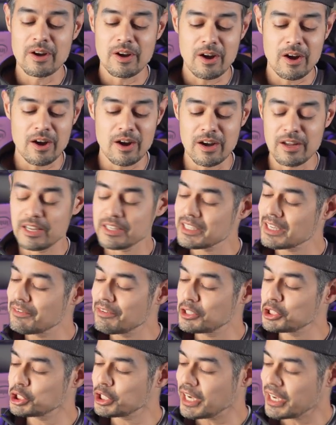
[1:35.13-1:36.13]
let's give
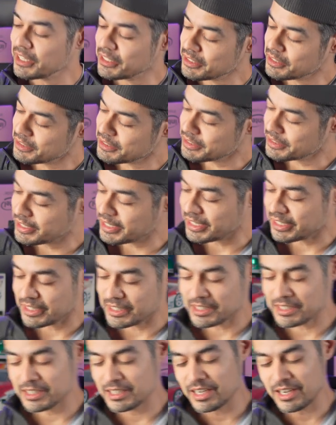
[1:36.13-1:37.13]
it a shot. Yeah,
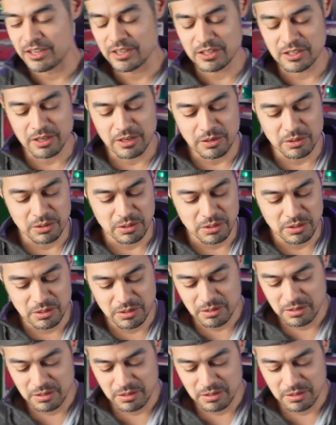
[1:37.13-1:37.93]
let's see how this goes.